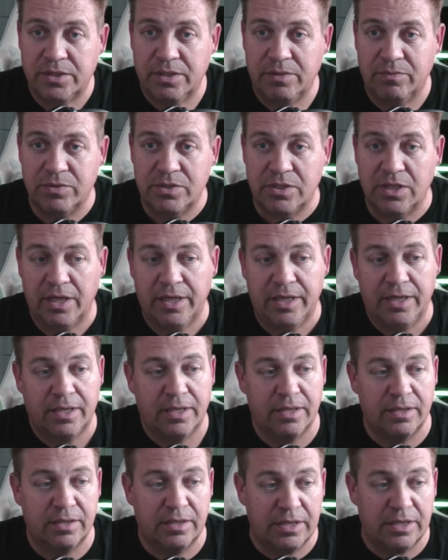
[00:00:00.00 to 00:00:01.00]
it was
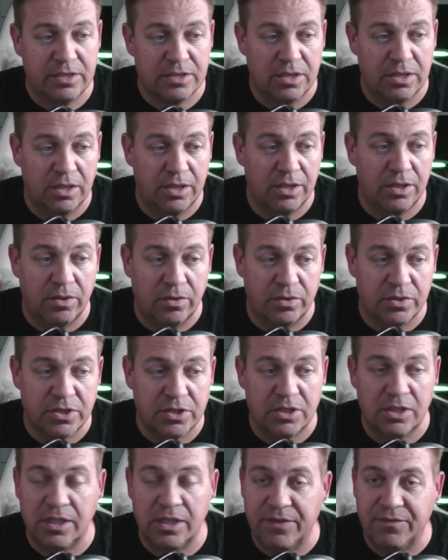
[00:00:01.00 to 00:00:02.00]
like these little
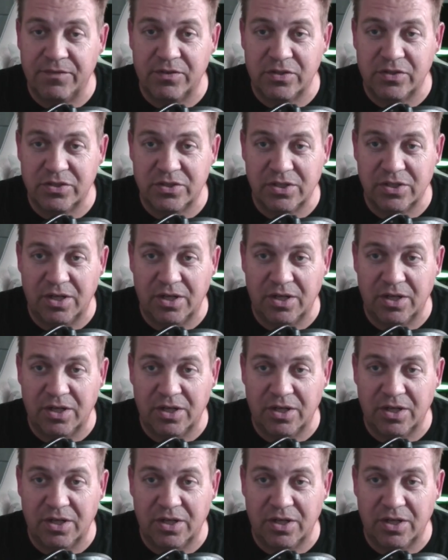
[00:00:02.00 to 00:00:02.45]
slivers